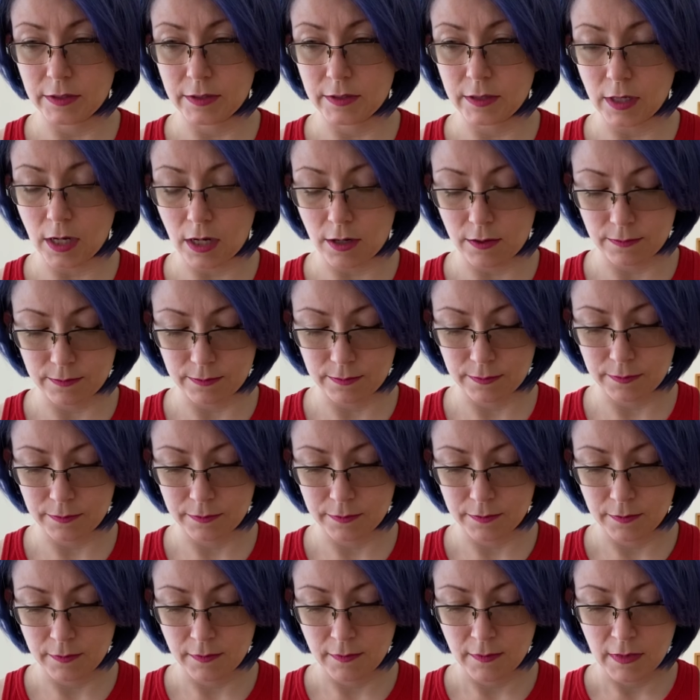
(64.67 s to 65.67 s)
So,
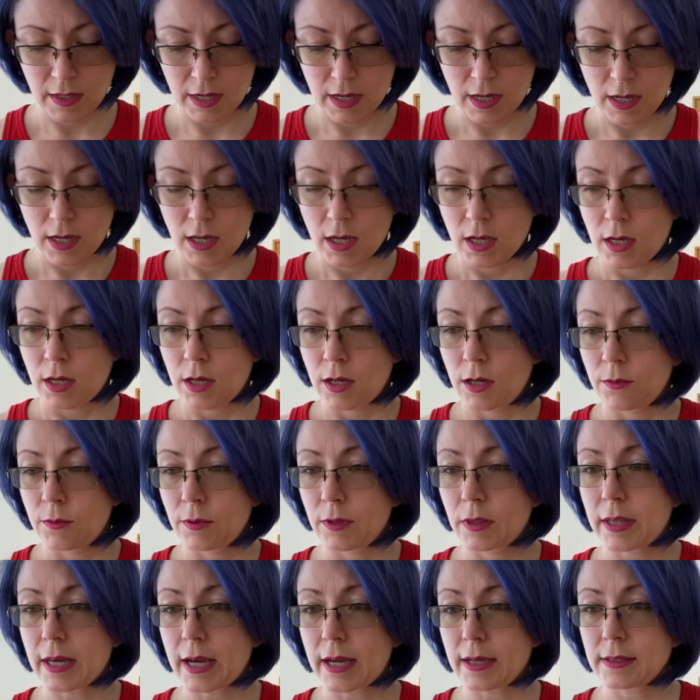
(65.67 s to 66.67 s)
with
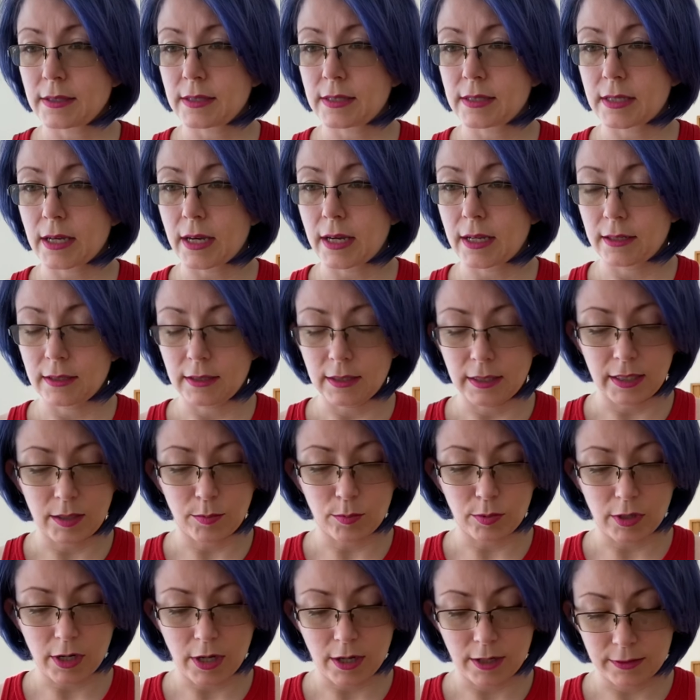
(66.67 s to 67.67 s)
that said,
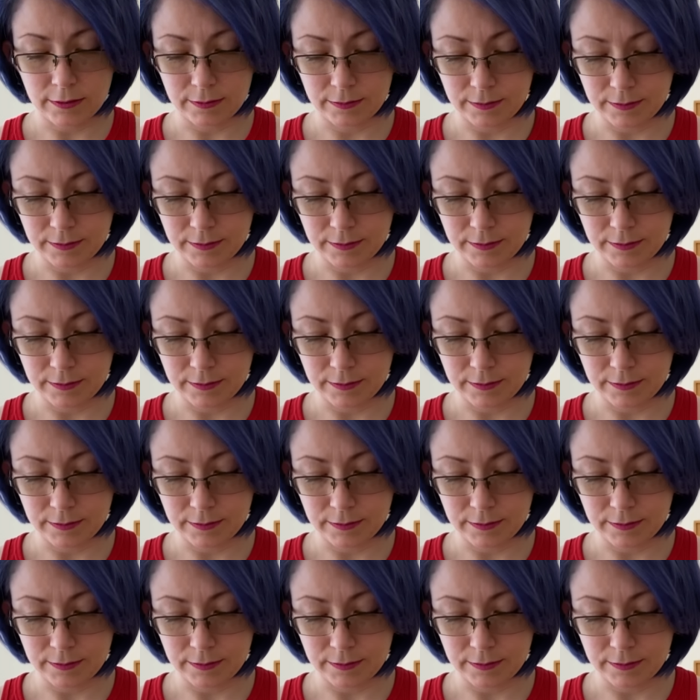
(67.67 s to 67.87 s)
Libra.